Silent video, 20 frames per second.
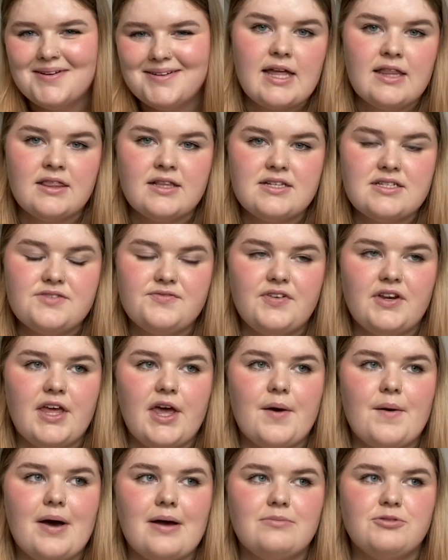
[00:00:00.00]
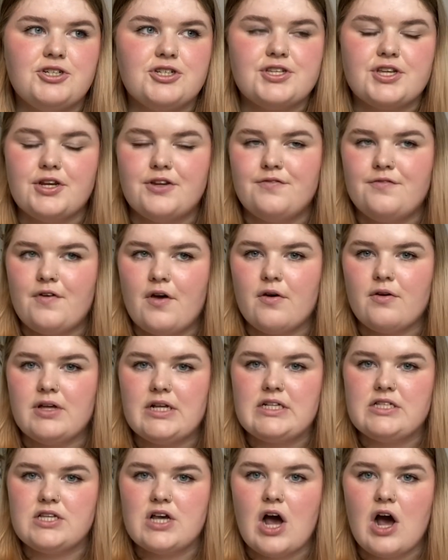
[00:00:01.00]
In this video, I'm just going to
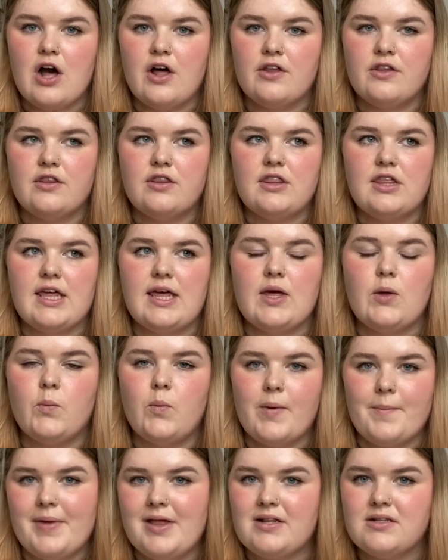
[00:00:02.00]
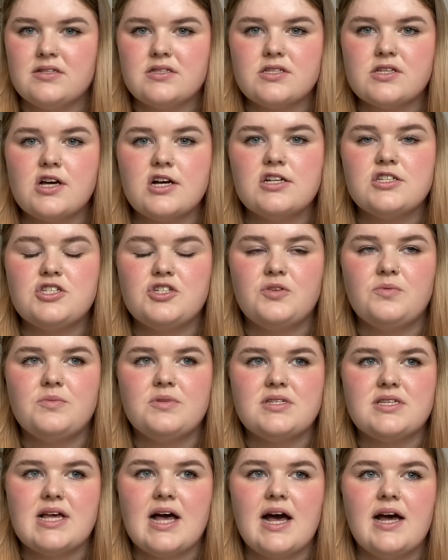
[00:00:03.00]
focus on the women's costume
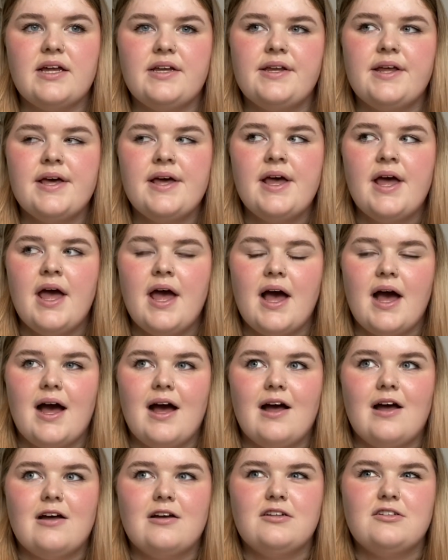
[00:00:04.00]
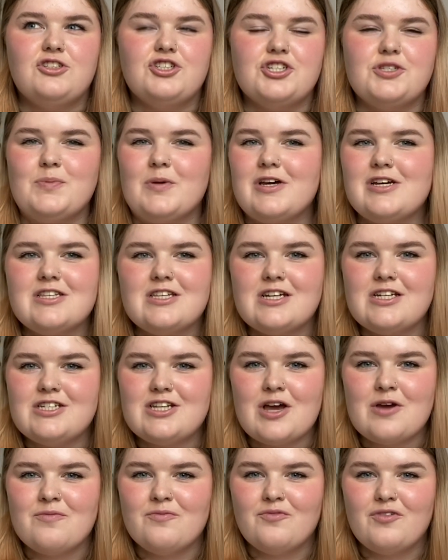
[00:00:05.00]
design, just because I
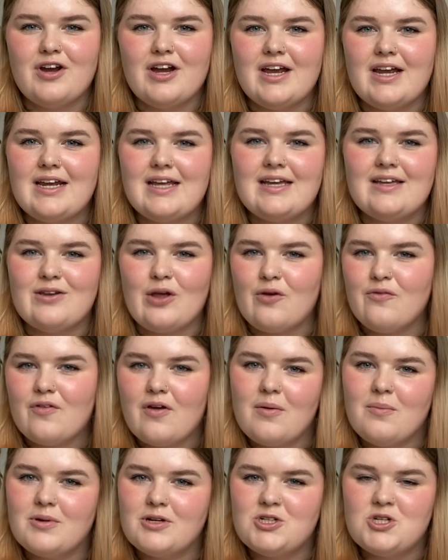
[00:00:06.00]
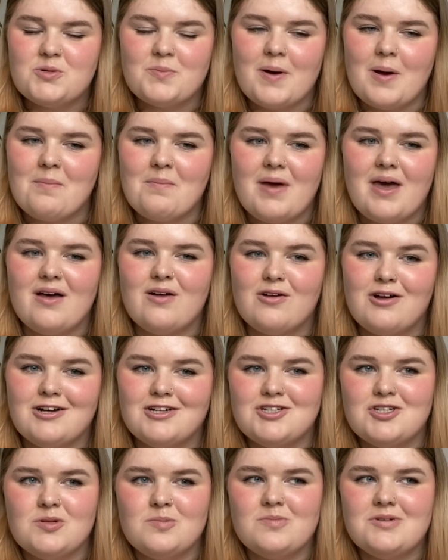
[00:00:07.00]
don't really know very much about male
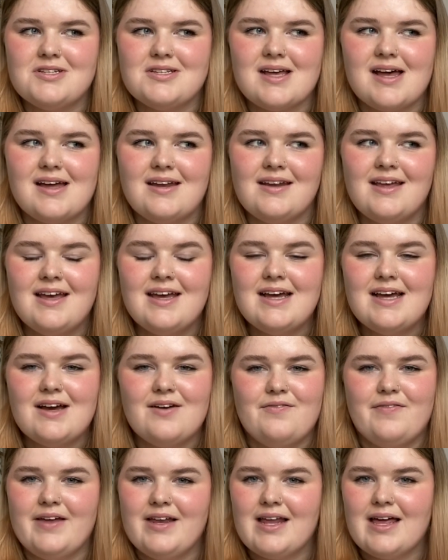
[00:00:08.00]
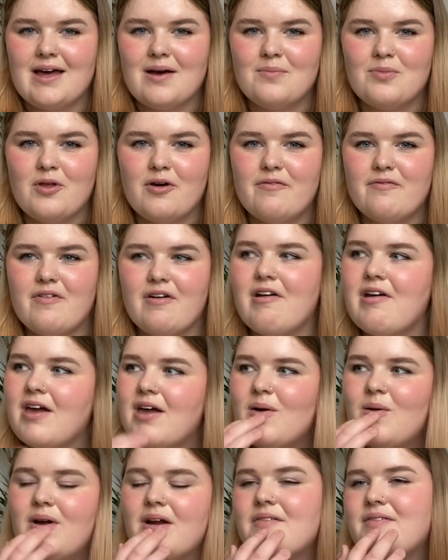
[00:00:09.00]
costume design. I feel like I'm not very
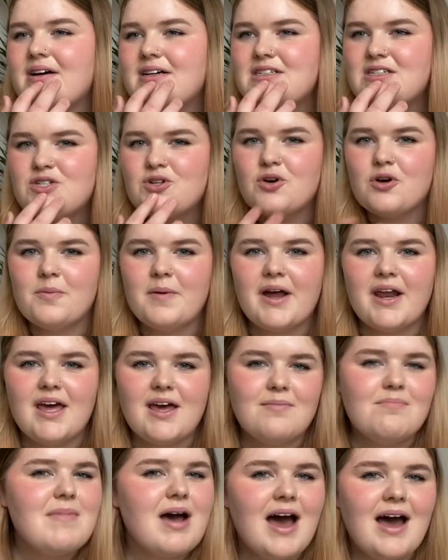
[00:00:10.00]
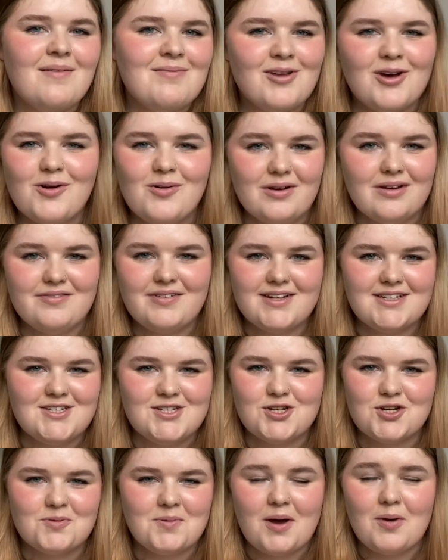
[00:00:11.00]
qualified to talk about it. I'm not qualified to
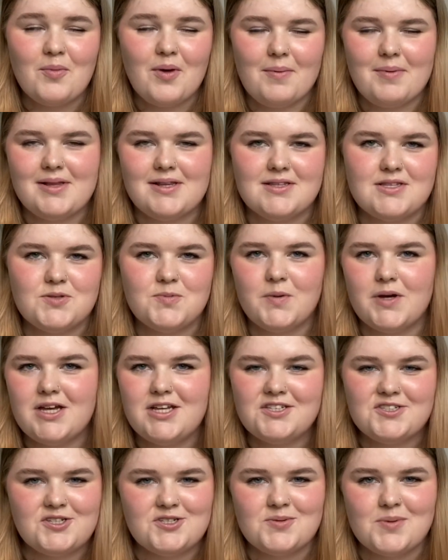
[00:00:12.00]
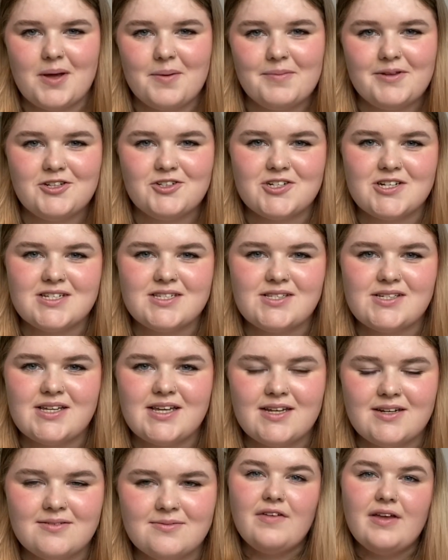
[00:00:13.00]
talk about women's, but it's just what I'm interested
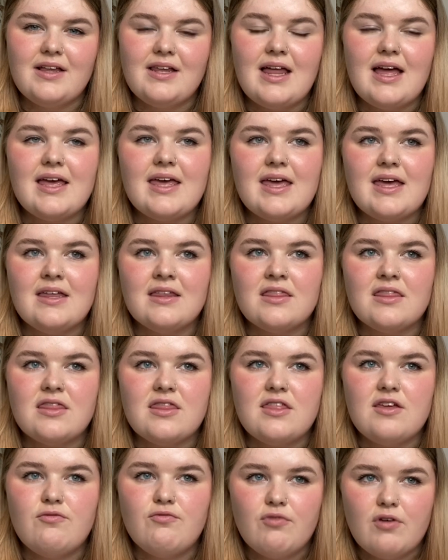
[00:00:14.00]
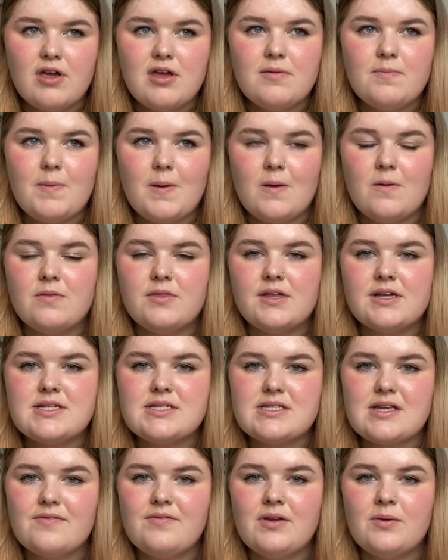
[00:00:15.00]
in. I feel like in the reboot,
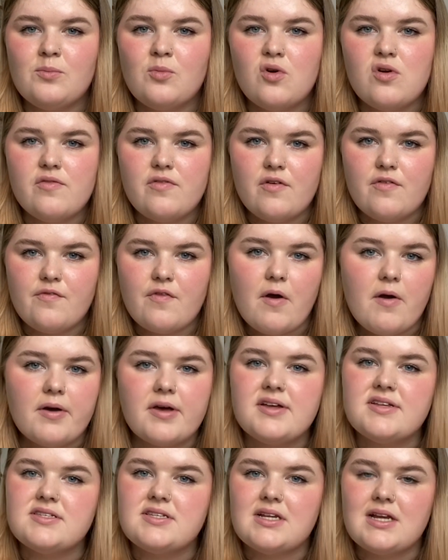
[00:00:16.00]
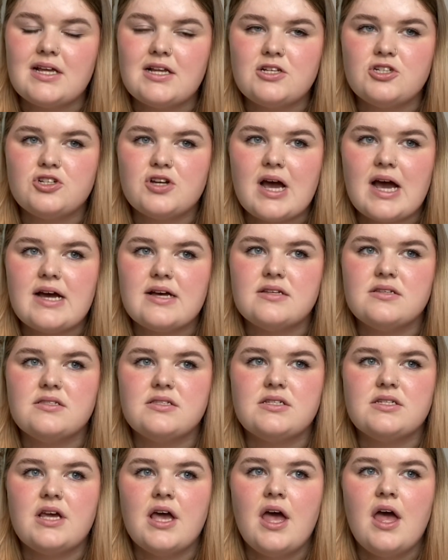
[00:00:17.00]
there's definitely more of a focus and
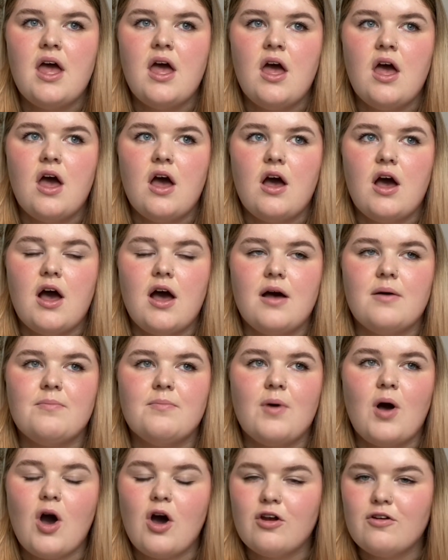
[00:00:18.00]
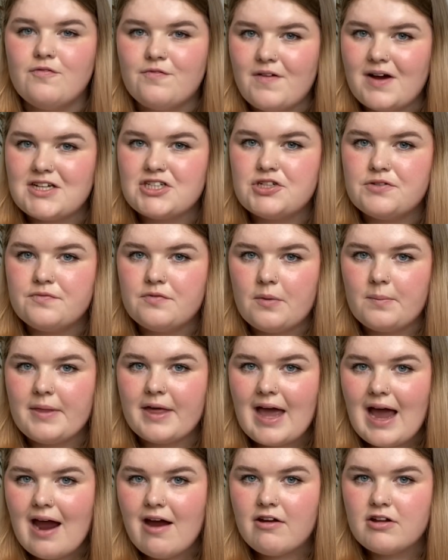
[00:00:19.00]
interest on fashion from the
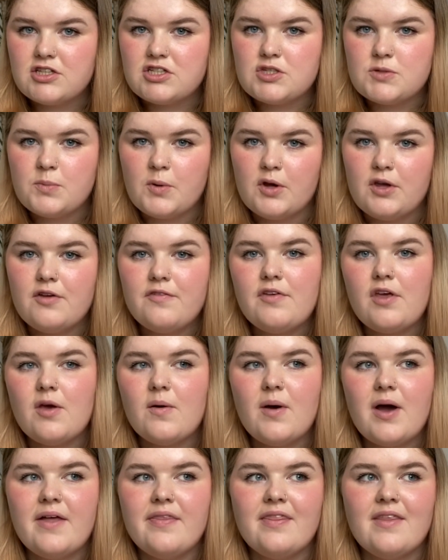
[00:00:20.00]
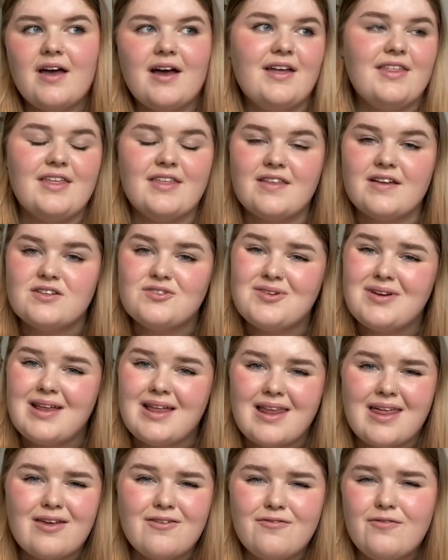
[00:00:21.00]
character's point of view, and I think that's really
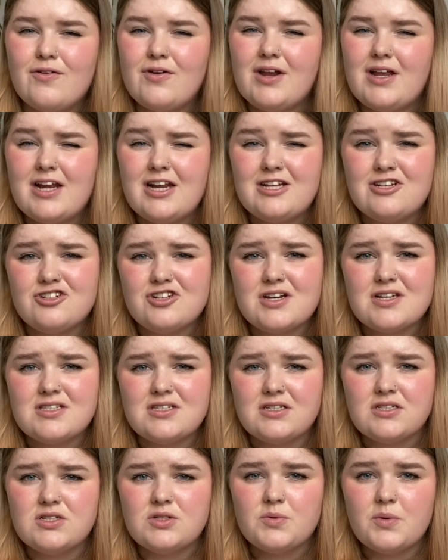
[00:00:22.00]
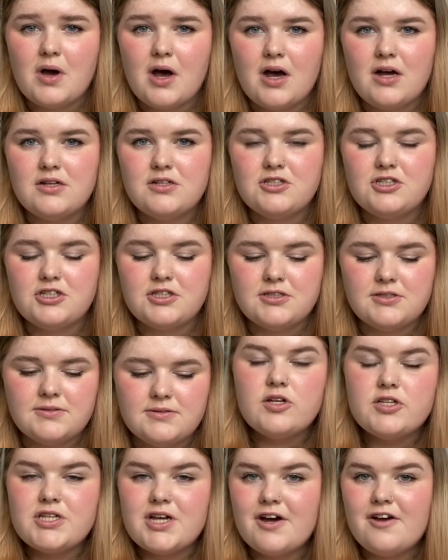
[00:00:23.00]
like fun and interesting to watch.
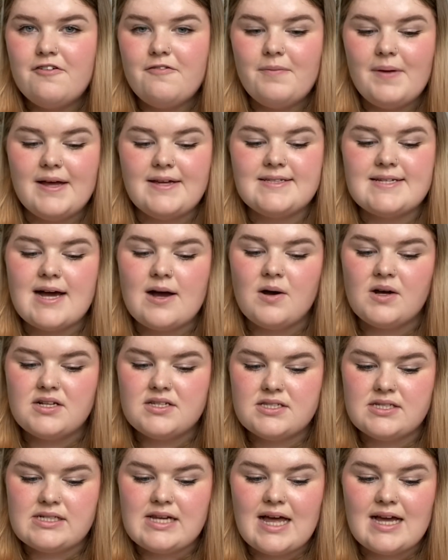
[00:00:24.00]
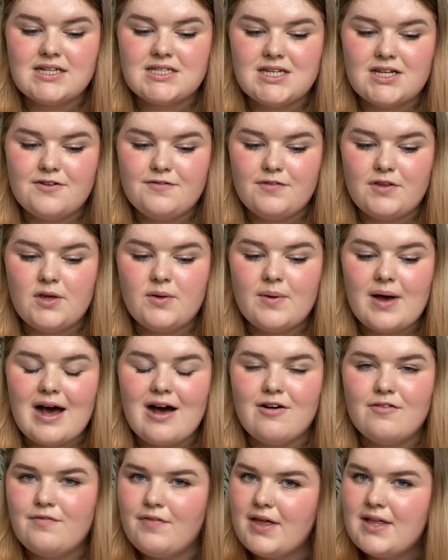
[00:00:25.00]
So I've picked out a select few
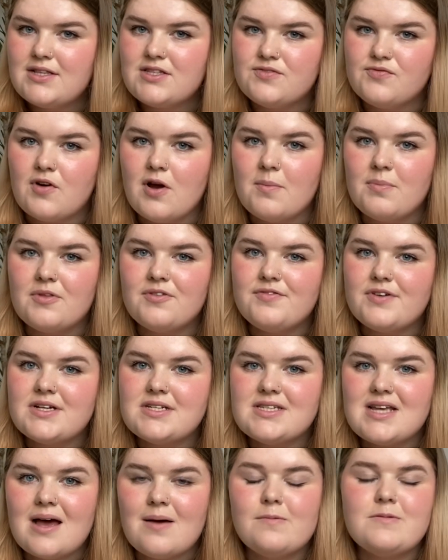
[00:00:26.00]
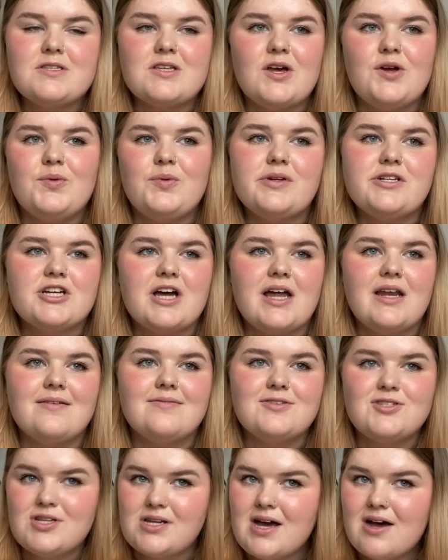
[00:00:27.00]
outfits from the first episode which kind
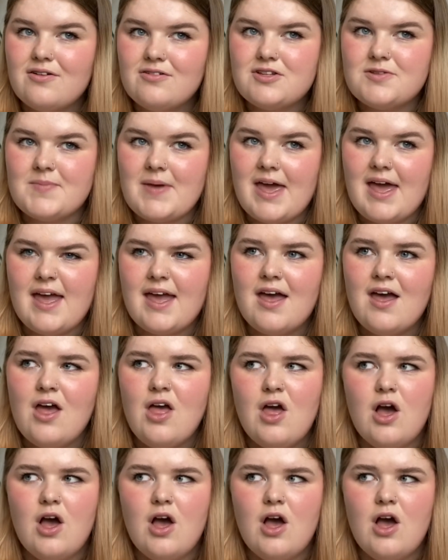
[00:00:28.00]
of stood out to me.